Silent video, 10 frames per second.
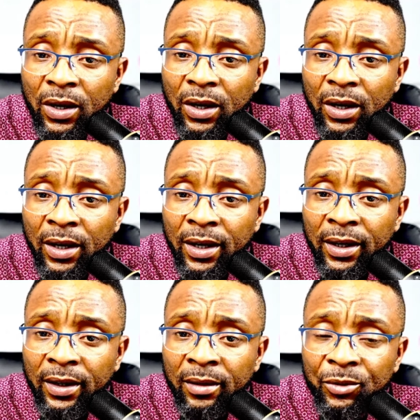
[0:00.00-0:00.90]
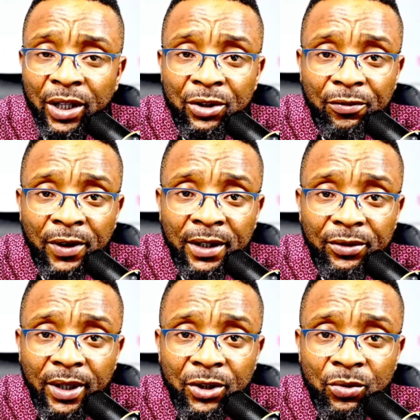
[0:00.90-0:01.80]
I am trying to find the
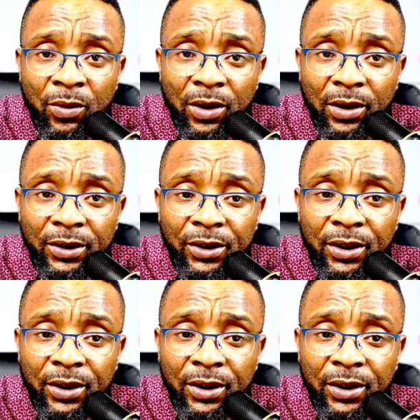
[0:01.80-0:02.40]
right word.